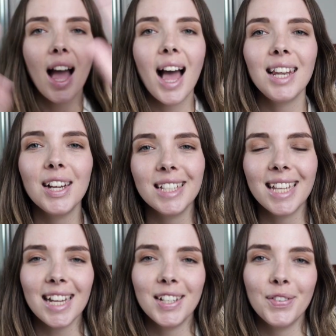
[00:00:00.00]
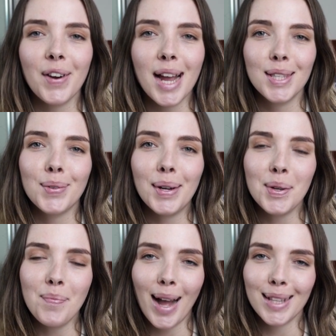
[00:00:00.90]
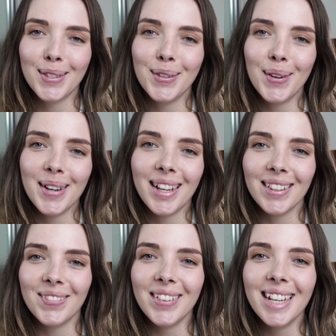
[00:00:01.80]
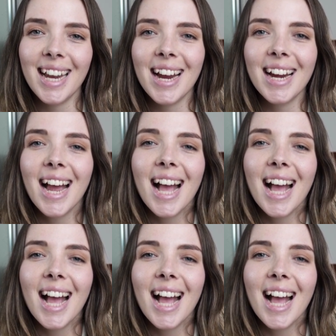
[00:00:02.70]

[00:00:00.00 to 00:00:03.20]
Hello sketching friends, welcome back to another video.